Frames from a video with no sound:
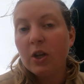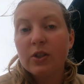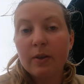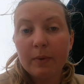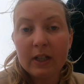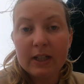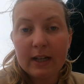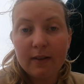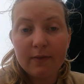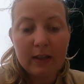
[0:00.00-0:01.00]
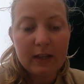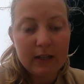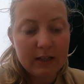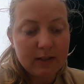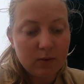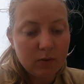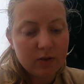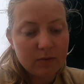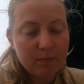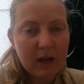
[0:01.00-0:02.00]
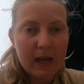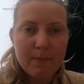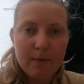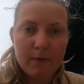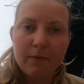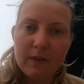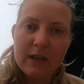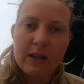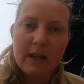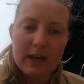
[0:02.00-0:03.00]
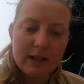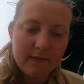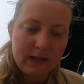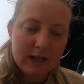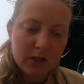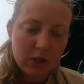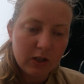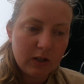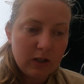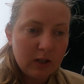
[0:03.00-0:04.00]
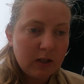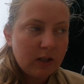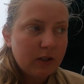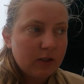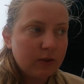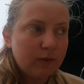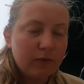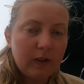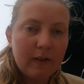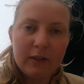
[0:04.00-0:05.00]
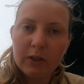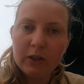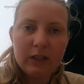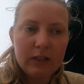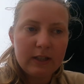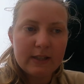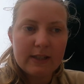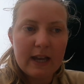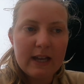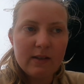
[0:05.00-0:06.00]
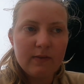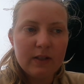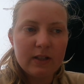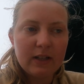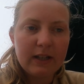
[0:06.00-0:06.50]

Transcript: So I'm going to take off the exhaust pipe off the end of the engine, sort of have a look inside of it, I